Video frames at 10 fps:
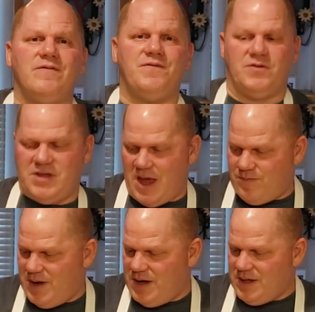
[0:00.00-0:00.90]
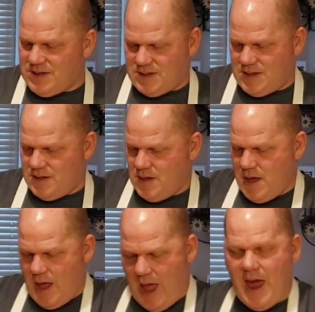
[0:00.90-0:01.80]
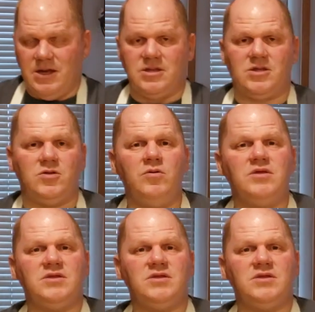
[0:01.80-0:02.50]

for 10 minutes. And as soon